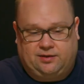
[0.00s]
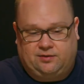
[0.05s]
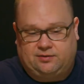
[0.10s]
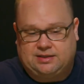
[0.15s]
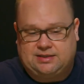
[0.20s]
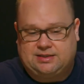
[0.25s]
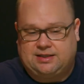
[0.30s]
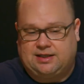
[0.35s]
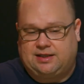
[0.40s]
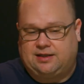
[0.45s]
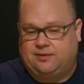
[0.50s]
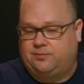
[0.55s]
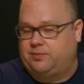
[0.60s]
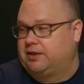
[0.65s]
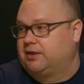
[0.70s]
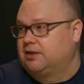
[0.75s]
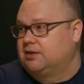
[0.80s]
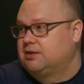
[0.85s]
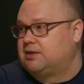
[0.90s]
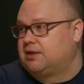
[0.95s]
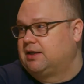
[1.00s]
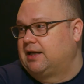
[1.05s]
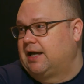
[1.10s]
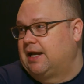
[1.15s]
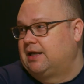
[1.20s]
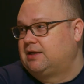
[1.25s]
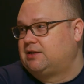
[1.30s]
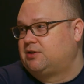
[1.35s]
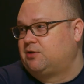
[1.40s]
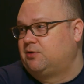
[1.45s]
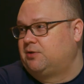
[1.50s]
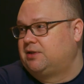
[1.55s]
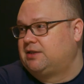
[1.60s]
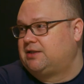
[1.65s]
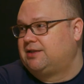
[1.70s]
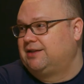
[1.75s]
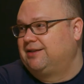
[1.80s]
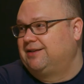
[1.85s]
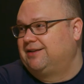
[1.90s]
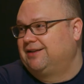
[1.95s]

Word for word: only say that because he, he asterisked it